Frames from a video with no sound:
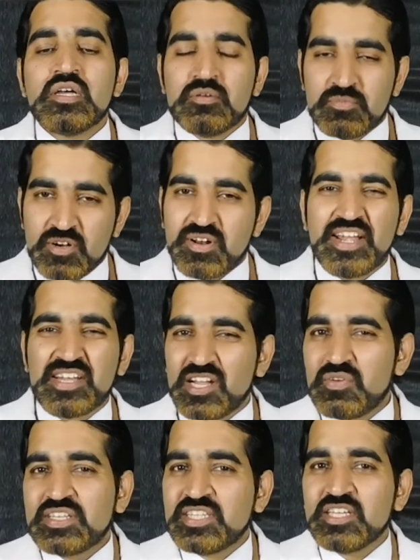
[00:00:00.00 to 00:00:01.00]
But right
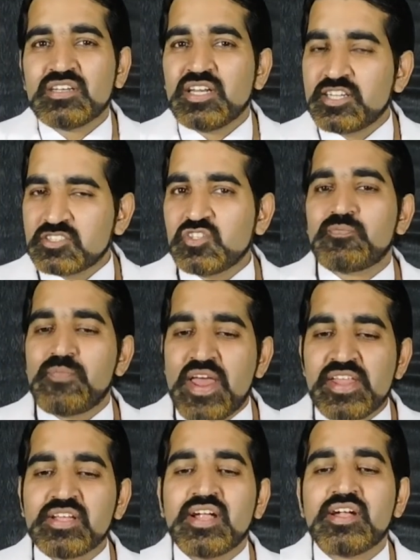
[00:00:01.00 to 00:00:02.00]
now I think let us not
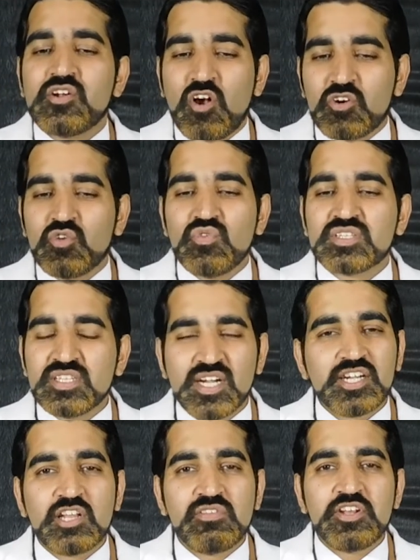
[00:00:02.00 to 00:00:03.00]
panic and not overthink
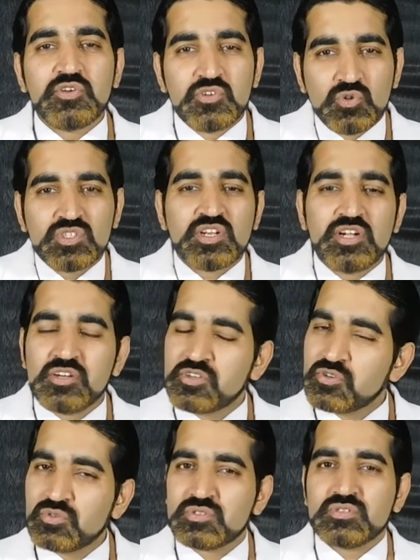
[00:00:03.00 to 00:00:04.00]
until we know the real
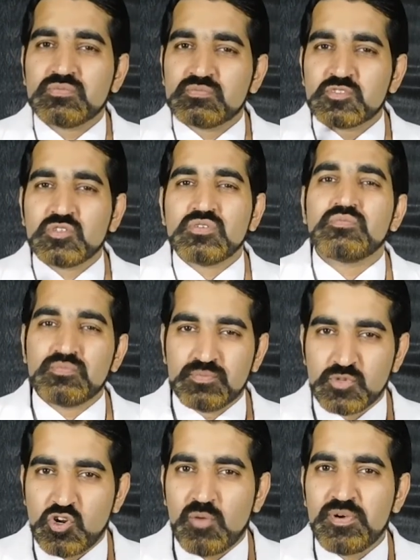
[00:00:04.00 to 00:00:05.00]
truth. So
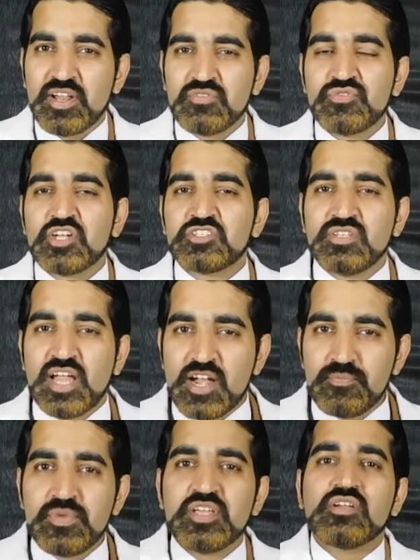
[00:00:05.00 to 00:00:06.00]
droplet infection
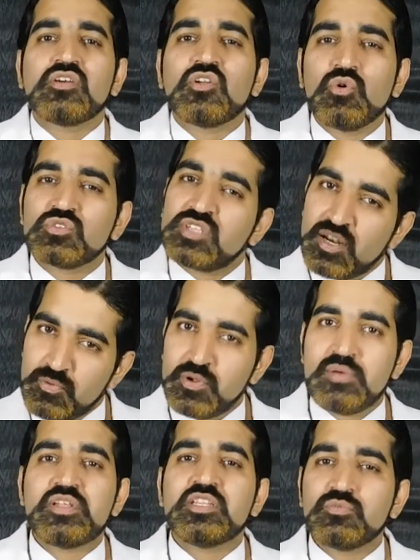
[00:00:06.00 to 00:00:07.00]
and being close are
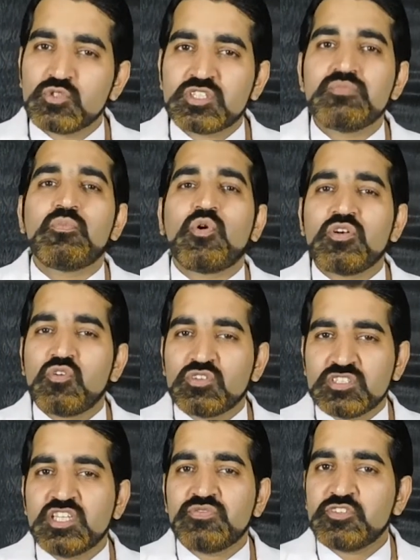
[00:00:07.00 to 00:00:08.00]
probably the most important
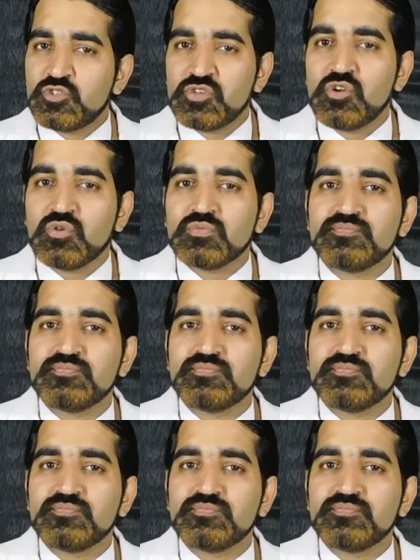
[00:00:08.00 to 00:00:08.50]
causes that we should know.